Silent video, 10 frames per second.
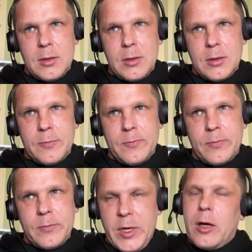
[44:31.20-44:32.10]
uh,
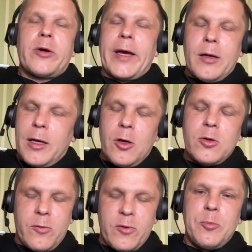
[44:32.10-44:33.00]
yeah, okay, a
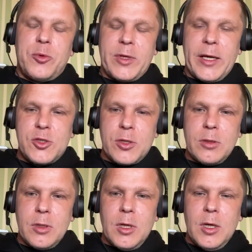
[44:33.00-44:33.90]
lot of
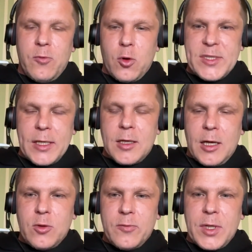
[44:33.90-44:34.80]
computation for that
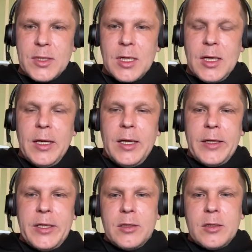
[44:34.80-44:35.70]
kind of task.
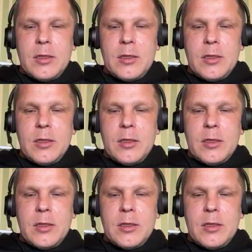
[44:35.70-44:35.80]
In